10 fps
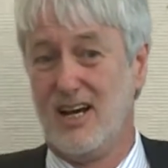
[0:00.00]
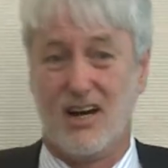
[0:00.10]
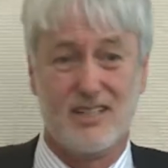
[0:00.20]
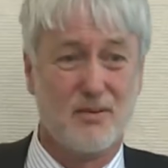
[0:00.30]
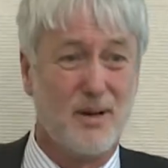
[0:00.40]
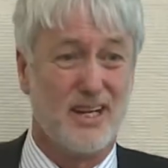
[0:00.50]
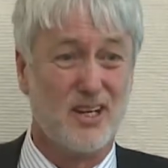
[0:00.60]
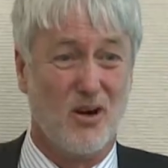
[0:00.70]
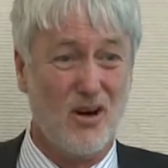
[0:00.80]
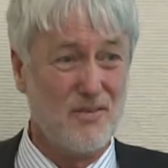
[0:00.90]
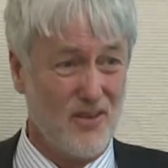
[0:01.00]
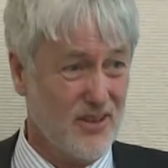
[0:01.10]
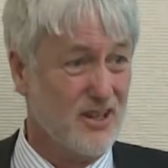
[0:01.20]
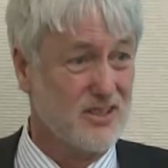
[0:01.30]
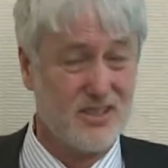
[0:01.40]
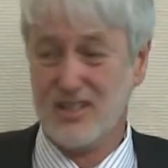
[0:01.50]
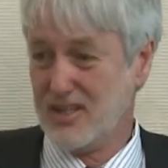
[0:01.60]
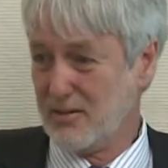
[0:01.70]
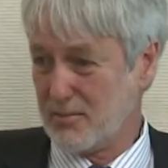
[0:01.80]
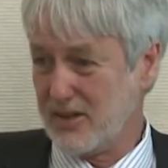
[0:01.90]
I don't know about you, I find those
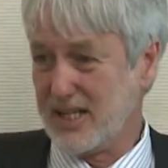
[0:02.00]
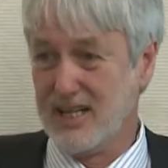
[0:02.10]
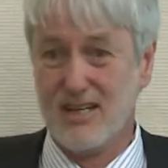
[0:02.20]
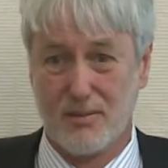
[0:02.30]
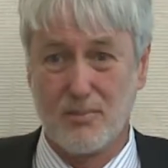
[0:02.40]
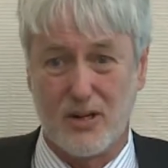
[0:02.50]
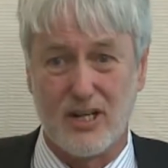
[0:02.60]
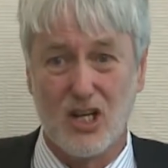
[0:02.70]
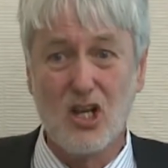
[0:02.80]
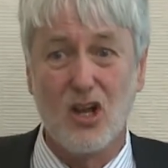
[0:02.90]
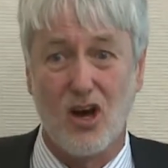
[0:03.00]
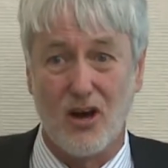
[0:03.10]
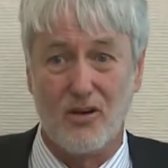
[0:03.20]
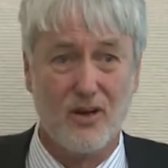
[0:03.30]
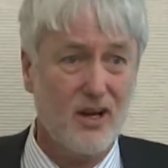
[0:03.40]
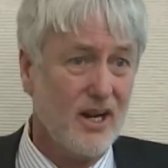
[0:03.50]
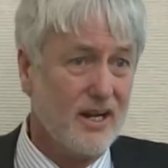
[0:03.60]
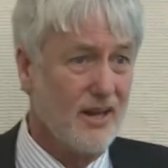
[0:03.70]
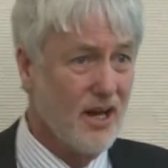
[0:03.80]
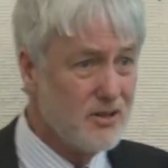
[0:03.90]
pretty low.
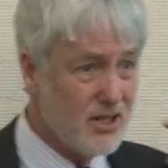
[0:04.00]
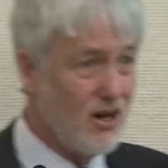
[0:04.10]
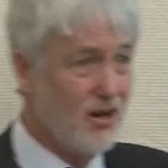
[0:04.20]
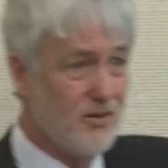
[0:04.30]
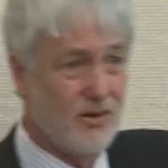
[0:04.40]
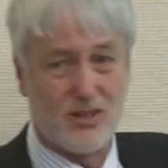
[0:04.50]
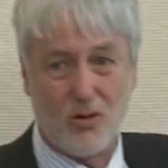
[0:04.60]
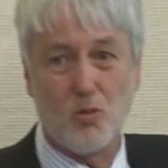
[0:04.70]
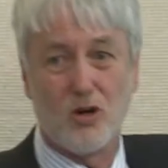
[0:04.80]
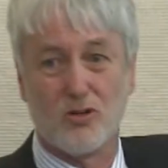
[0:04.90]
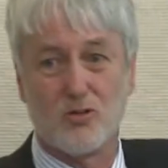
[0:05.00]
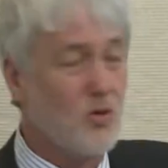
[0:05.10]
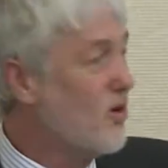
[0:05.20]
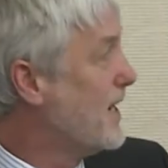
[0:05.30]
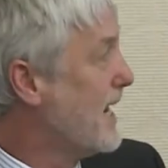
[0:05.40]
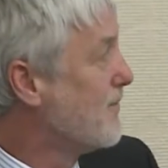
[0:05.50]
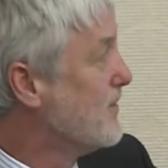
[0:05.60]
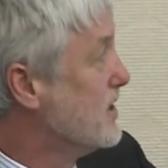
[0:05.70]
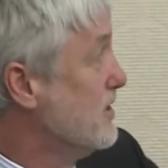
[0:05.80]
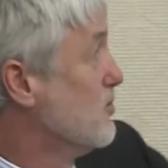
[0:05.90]
Now those are worldwide
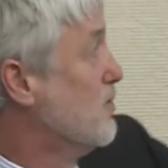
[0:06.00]
averages, or